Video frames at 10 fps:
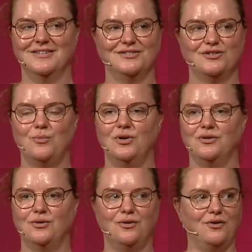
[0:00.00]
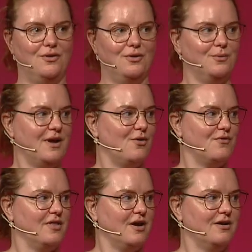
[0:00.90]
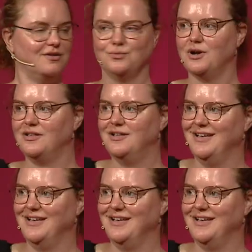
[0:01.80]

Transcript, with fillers: Someone all the way over there as well.